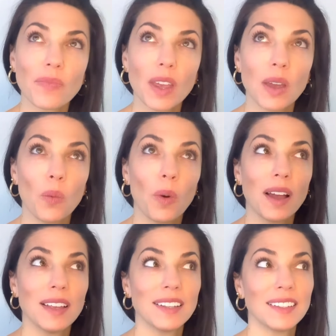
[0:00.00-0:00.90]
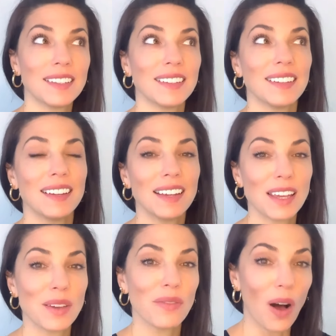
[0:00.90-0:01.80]
it was
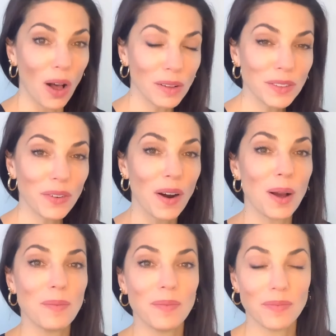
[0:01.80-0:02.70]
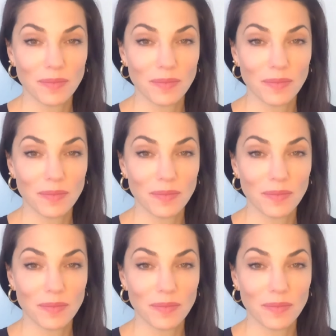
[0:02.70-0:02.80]
evolved from